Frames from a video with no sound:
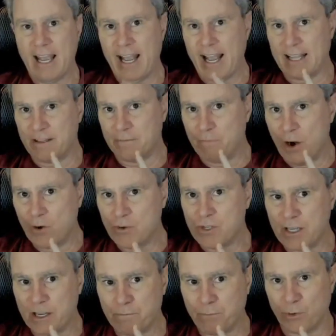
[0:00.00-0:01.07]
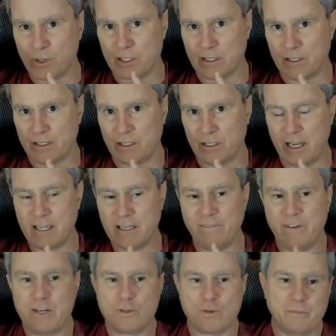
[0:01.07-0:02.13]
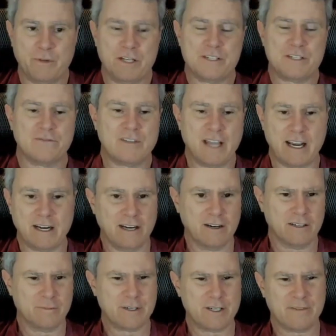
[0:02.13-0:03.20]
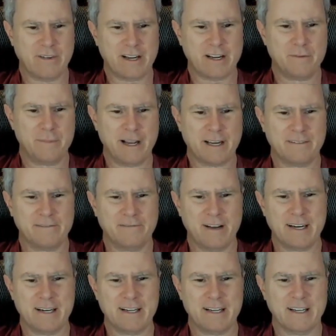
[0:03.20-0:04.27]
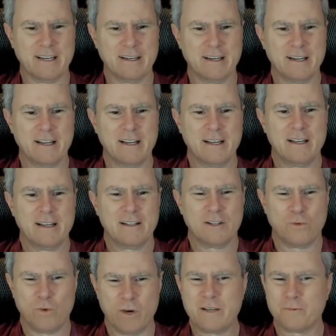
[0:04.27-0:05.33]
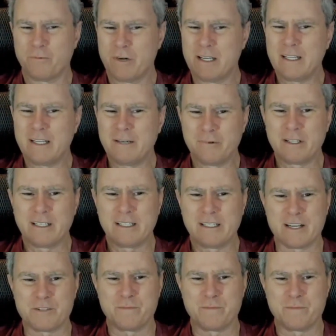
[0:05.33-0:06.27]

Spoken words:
And the most important individual piece of data here, let me see if I can go back and find it again. The one that really, really does